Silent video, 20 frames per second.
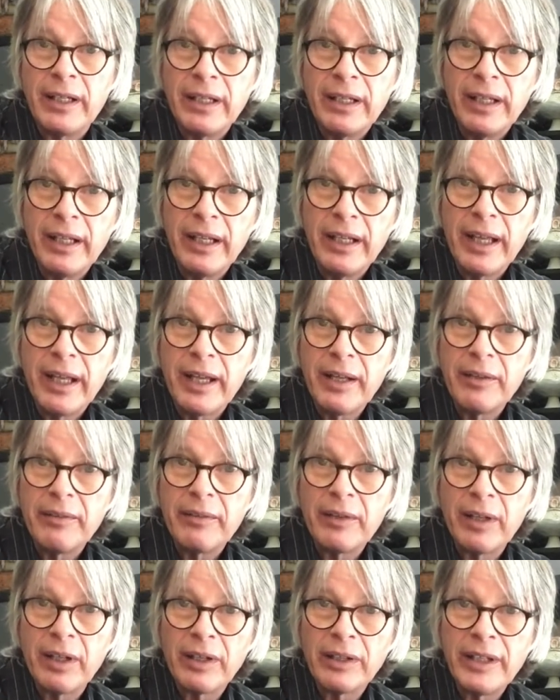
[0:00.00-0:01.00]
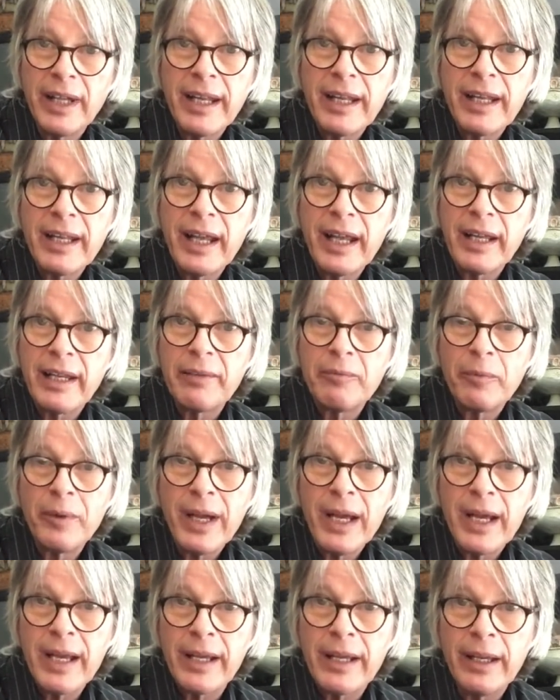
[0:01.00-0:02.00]
in a dedicated
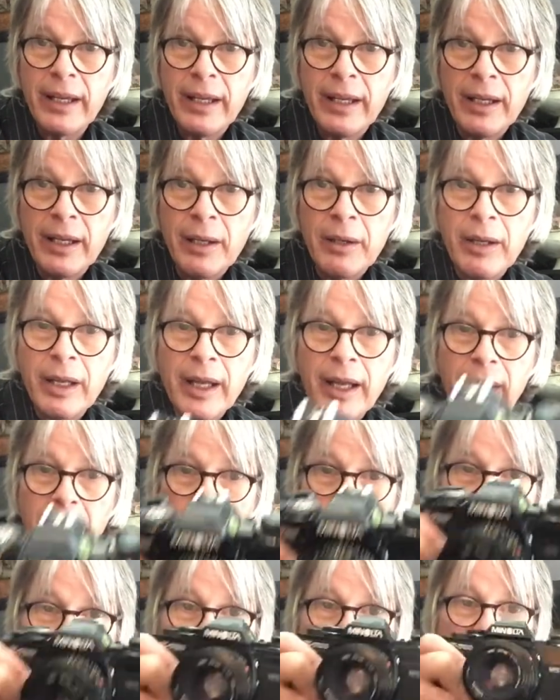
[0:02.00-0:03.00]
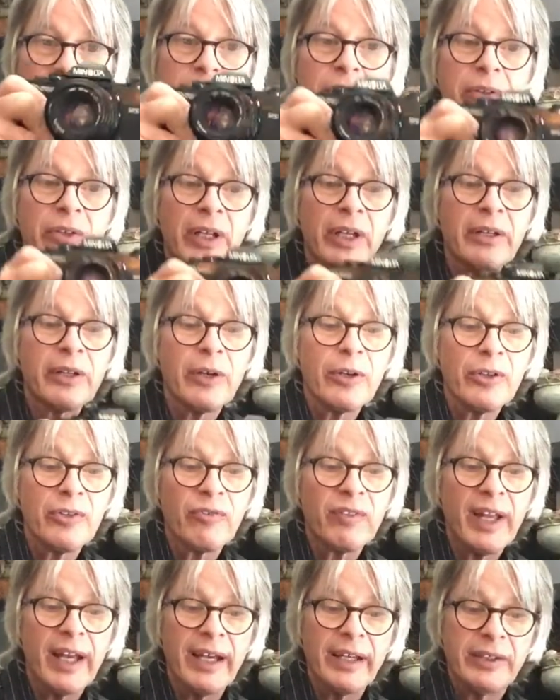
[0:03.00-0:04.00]
way. When you're using those
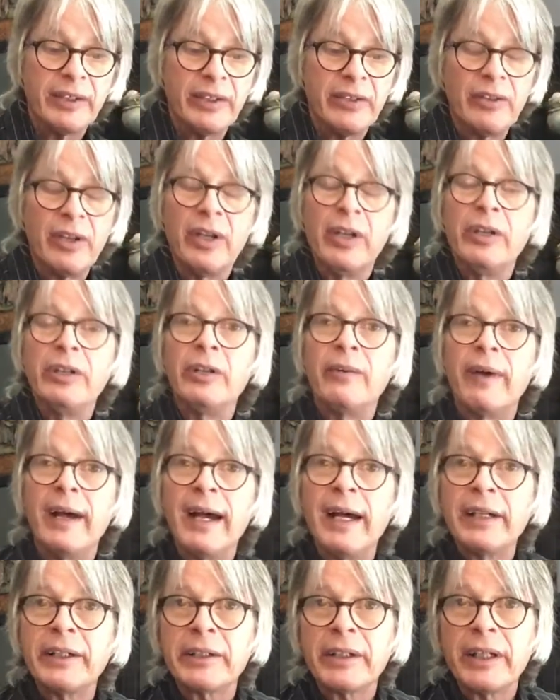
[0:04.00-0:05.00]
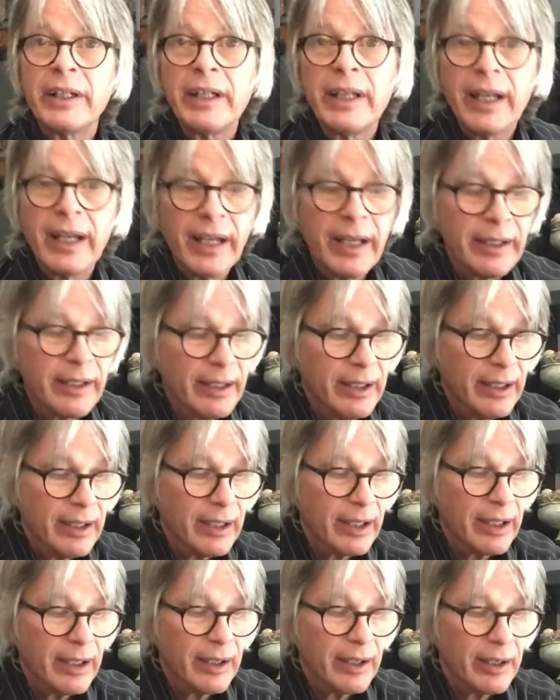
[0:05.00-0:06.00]
flashes, you actually get
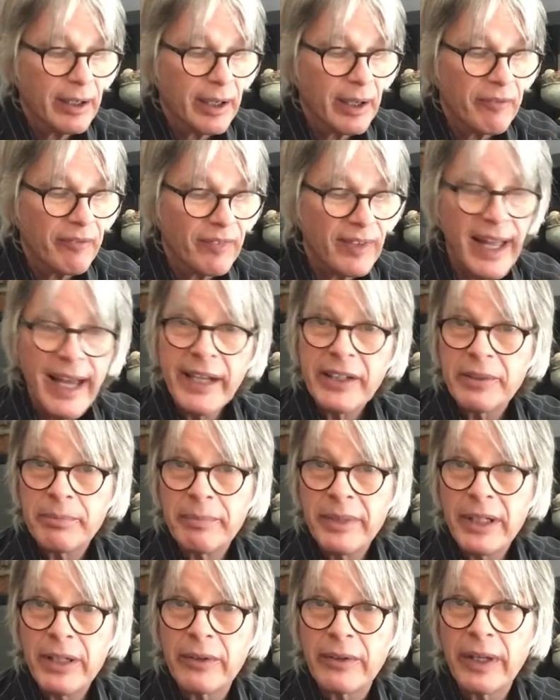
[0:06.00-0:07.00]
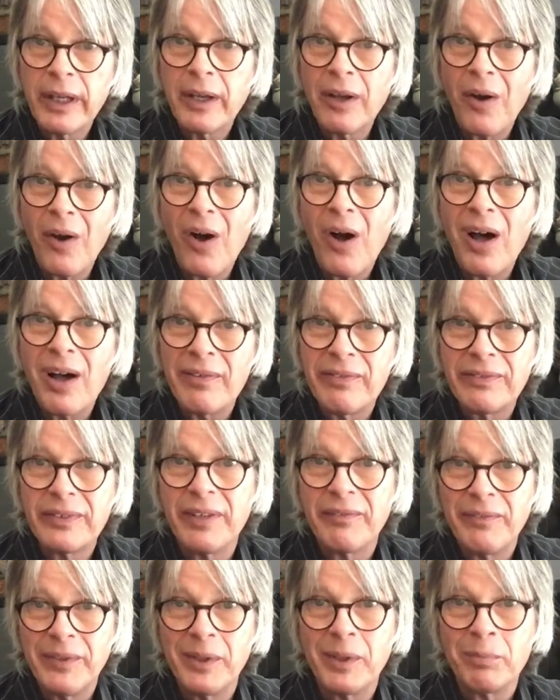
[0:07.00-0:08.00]
a flash metering off the
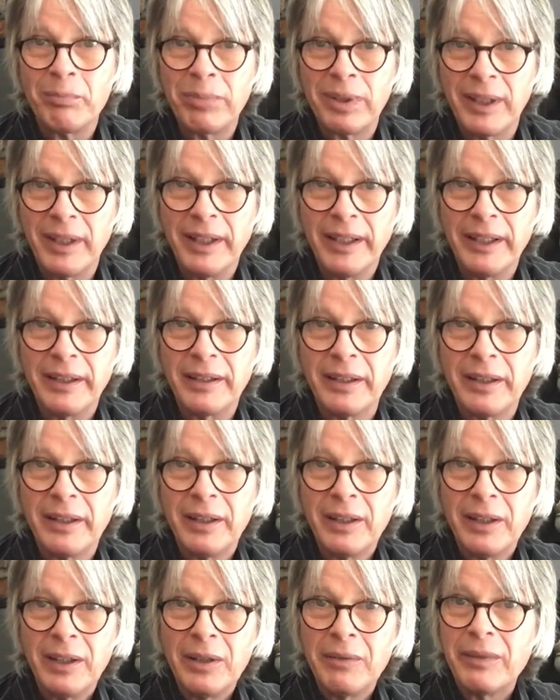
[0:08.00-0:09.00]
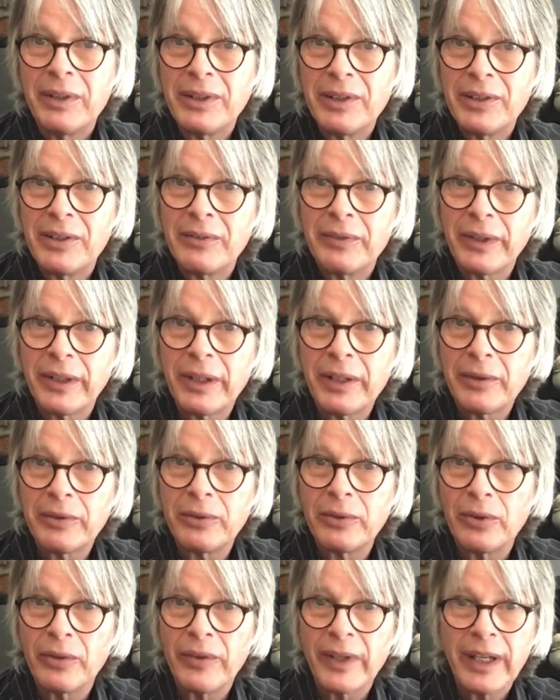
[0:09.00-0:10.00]
film plane, which is really
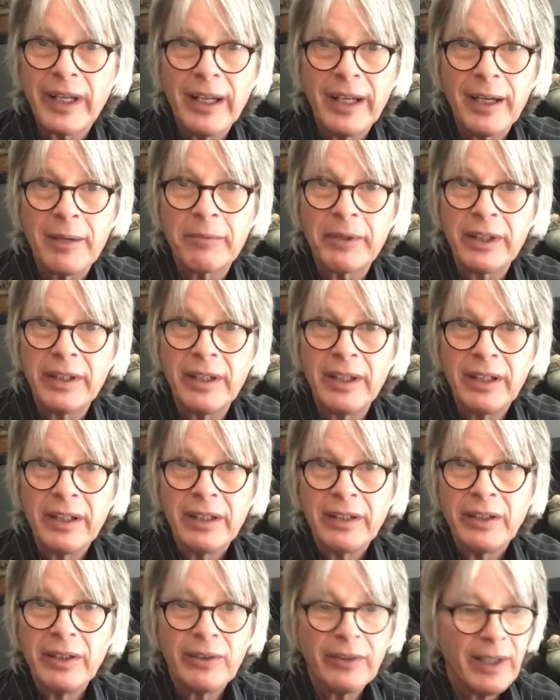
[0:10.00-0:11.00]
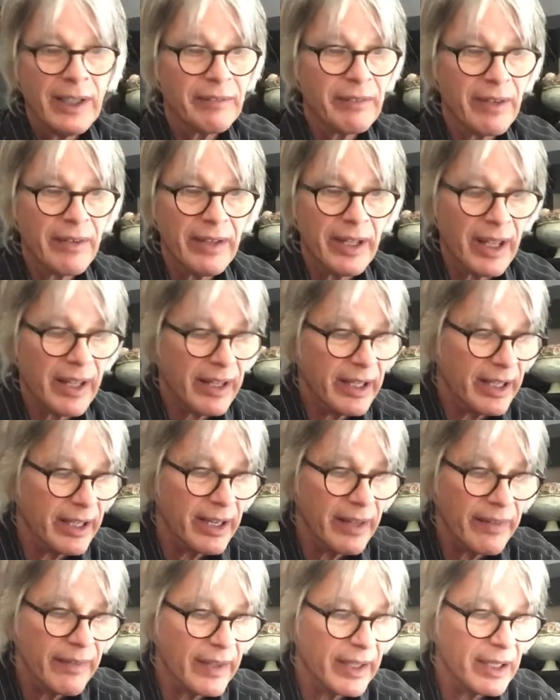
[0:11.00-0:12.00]
cool. The camera, you don't have to think
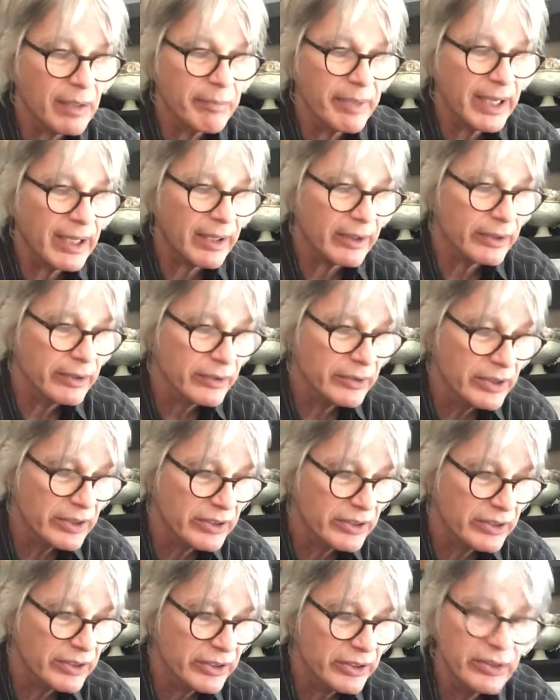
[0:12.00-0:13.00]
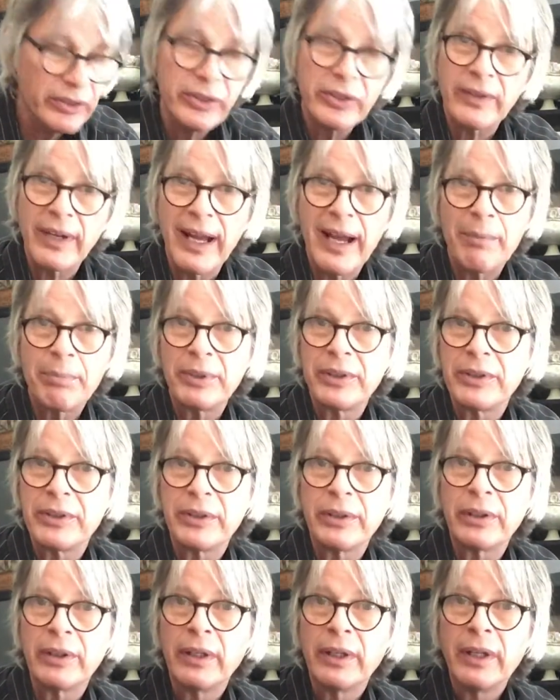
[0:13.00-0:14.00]
anything about. You just choose your
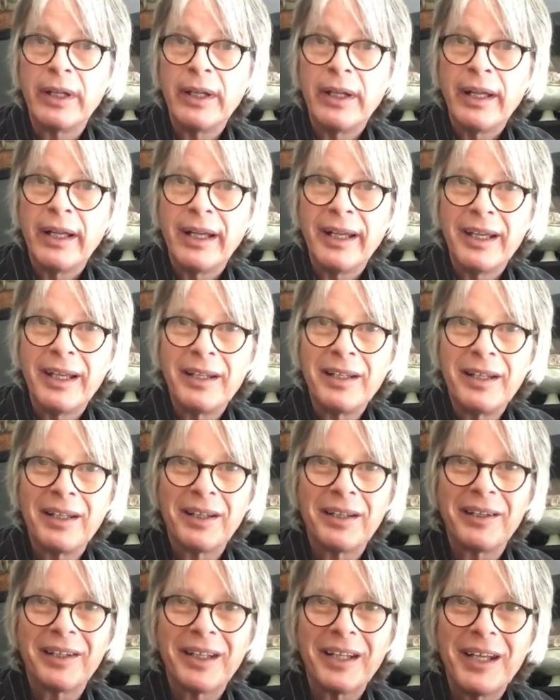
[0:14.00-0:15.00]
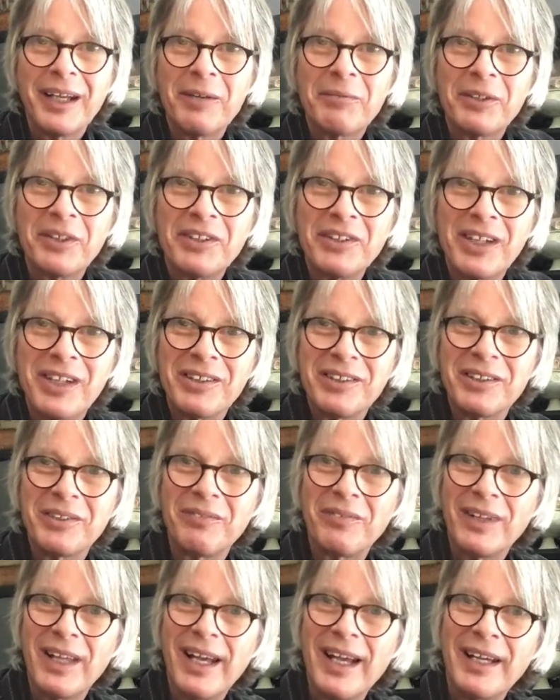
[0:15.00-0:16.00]
aperture, and the camera adjusts the
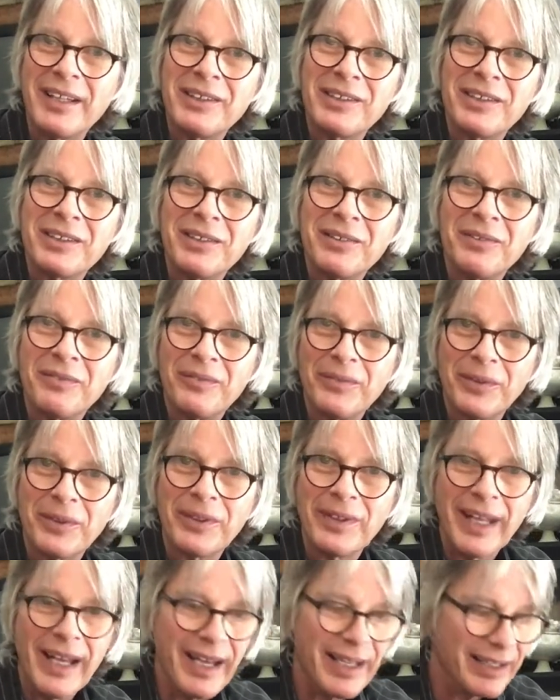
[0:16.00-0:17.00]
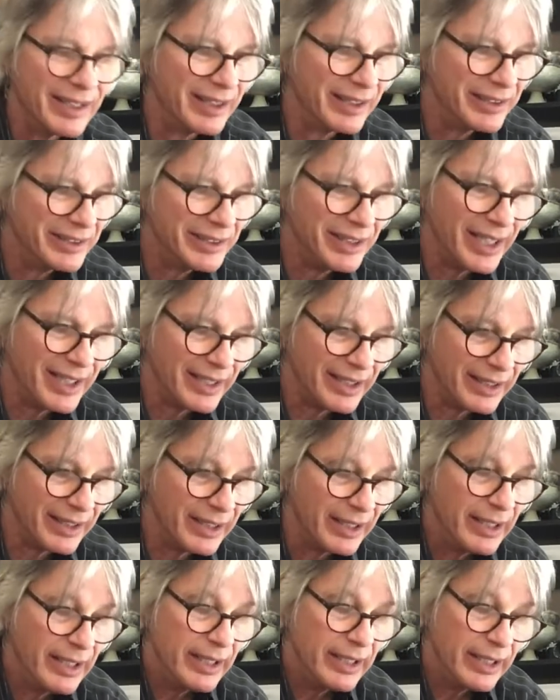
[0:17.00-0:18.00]
flash for that setting.
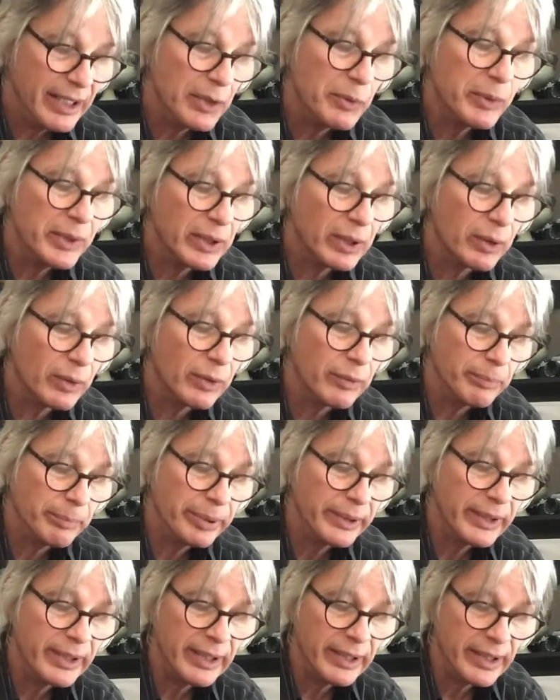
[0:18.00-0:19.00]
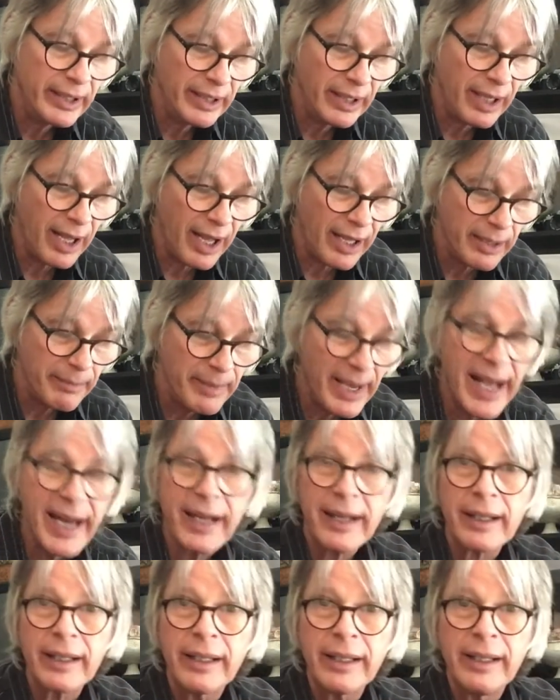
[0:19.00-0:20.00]
It will put it
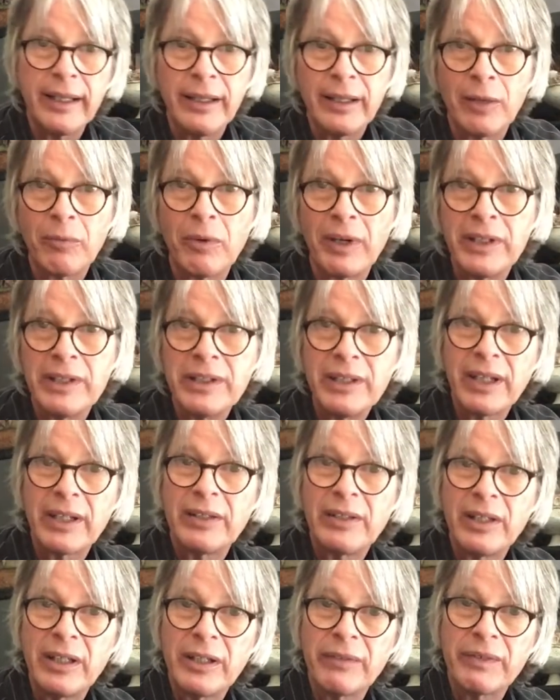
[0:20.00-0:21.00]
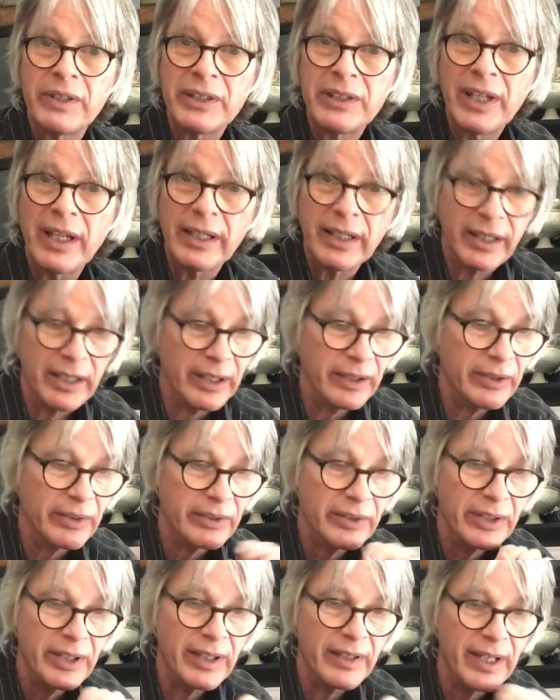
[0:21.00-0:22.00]
automatically in the 1/60th of a second, and you'll
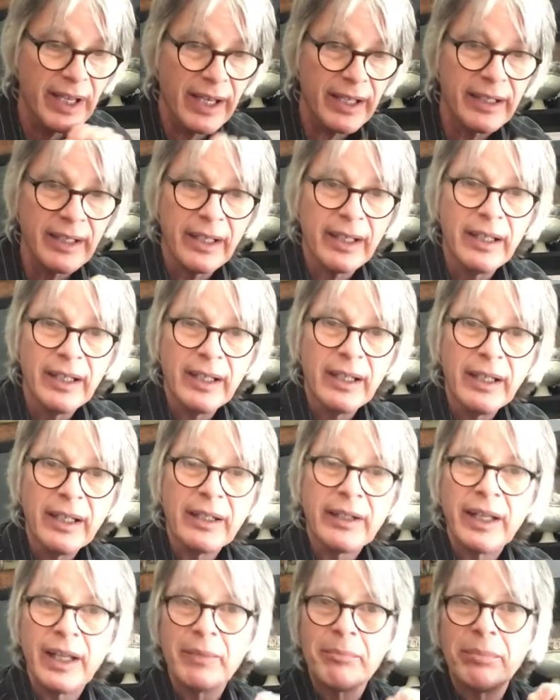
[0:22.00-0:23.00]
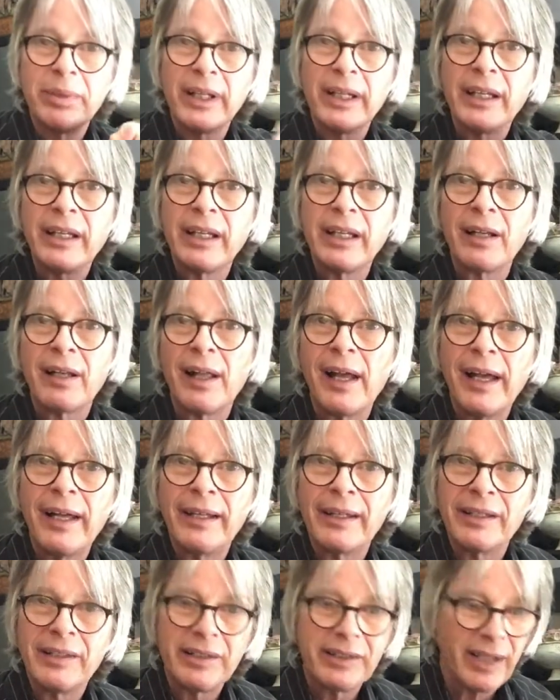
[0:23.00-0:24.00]
see that blinking light
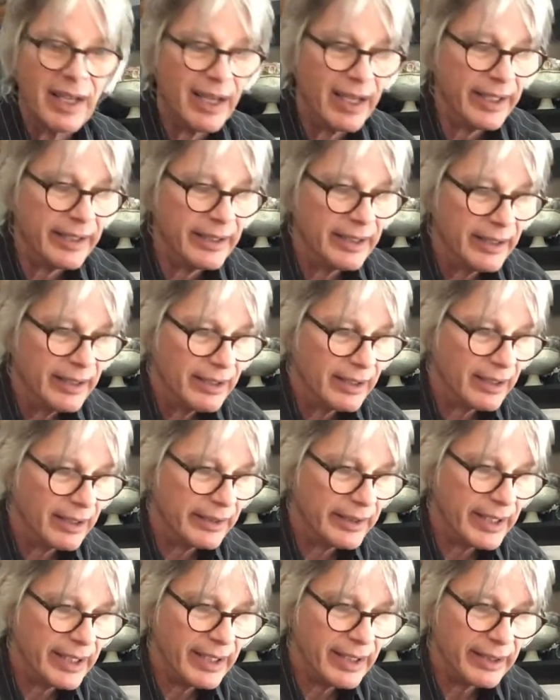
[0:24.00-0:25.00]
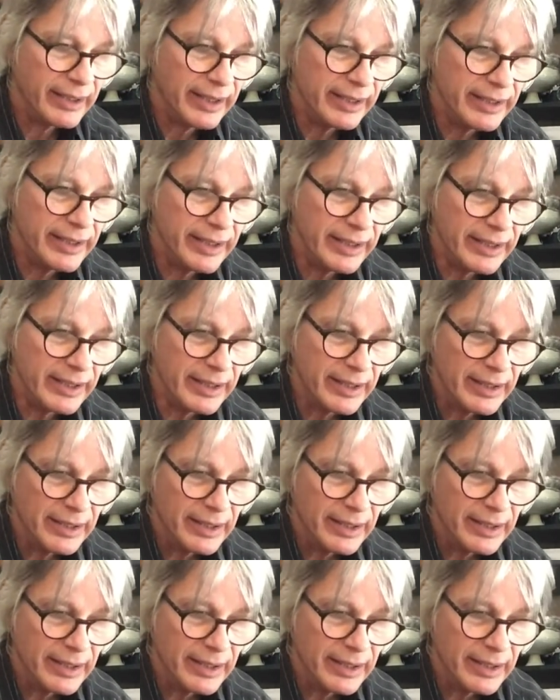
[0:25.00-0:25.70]
inside on the LED.